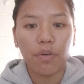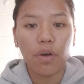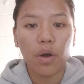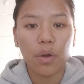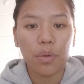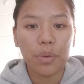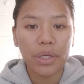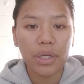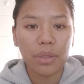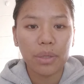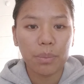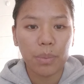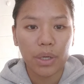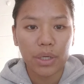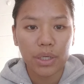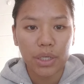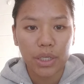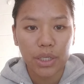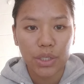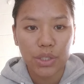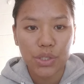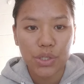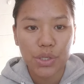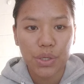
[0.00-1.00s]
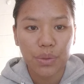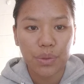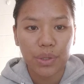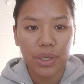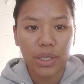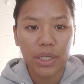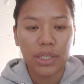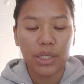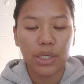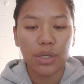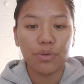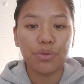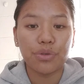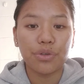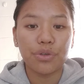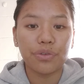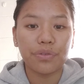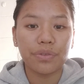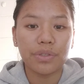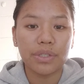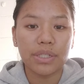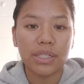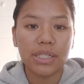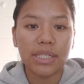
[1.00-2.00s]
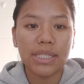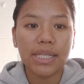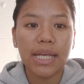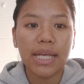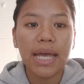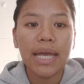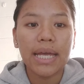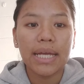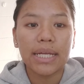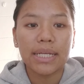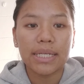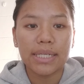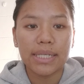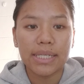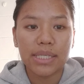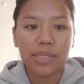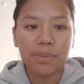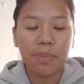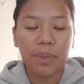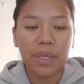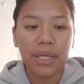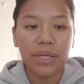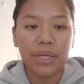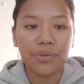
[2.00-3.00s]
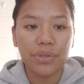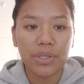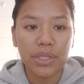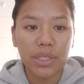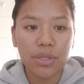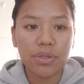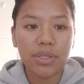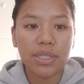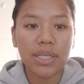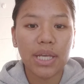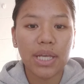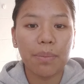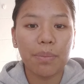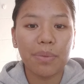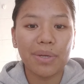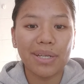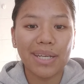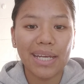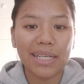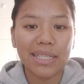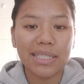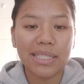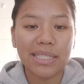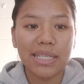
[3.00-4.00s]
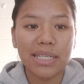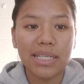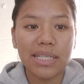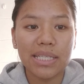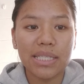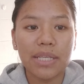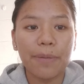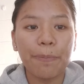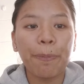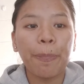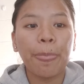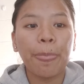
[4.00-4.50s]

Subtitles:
Following burn injury, neutrophils display reduced chemotaxis,